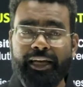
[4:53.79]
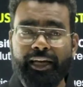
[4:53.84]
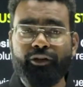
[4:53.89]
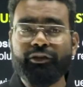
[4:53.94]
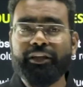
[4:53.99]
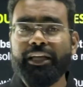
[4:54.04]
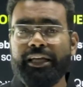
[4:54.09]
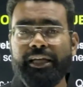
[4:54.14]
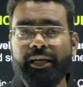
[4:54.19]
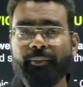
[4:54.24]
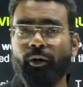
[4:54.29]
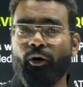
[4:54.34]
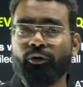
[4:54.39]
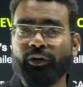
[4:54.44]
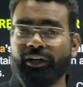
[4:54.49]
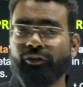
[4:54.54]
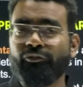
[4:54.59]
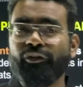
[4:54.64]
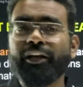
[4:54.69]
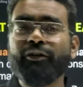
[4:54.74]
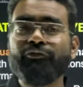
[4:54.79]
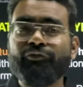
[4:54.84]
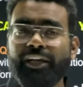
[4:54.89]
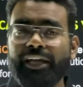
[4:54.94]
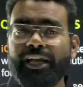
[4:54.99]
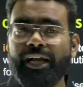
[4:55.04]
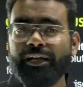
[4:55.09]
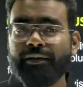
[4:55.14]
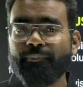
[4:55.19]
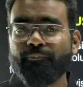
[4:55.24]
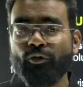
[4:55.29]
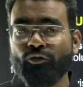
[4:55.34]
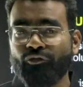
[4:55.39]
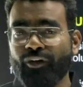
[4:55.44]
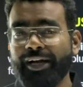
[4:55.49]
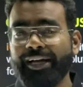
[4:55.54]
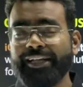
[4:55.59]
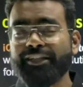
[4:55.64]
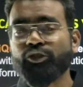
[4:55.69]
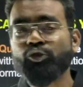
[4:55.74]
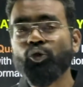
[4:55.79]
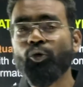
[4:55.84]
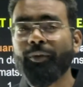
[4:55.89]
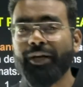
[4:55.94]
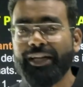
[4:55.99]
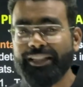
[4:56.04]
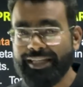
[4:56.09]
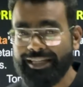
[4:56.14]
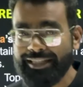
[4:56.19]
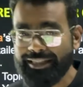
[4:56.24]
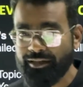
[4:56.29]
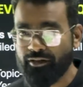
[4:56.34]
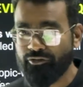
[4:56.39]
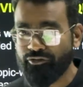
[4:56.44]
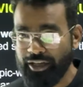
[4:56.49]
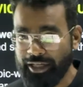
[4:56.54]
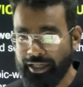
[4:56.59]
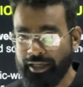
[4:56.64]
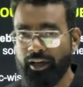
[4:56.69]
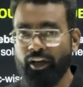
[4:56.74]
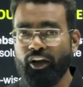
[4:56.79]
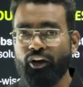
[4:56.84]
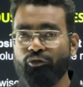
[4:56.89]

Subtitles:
Now think about it. When we are providing so many things in free,